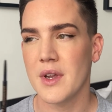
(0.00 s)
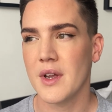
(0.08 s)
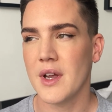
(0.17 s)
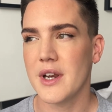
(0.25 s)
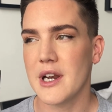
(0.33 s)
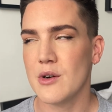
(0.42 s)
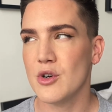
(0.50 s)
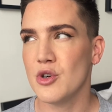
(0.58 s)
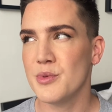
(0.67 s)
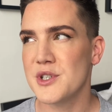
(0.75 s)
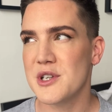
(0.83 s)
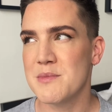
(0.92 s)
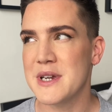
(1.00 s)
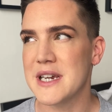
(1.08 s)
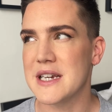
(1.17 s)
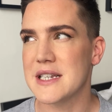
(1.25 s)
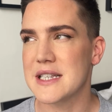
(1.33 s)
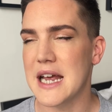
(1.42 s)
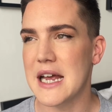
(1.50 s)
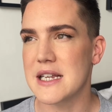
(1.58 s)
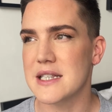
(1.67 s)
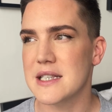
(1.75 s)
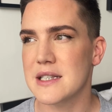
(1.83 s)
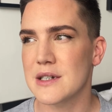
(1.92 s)
Now, Now, Auburn to me
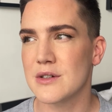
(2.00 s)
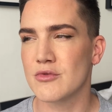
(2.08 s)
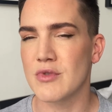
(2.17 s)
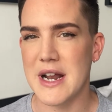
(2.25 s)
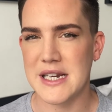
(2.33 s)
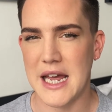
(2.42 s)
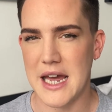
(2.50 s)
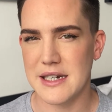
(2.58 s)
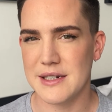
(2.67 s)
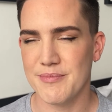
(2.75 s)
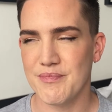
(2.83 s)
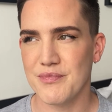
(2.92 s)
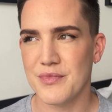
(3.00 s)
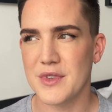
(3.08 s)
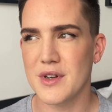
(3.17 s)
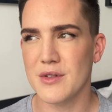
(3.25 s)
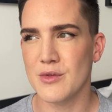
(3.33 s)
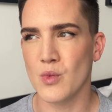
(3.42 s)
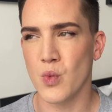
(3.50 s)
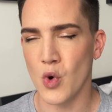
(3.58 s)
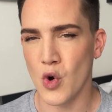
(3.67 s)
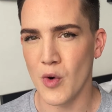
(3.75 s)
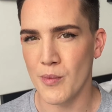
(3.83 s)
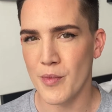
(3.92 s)
says redhead,
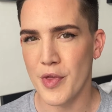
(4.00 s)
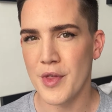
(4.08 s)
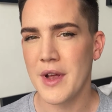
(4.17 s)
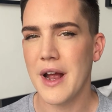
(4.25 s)
warmth.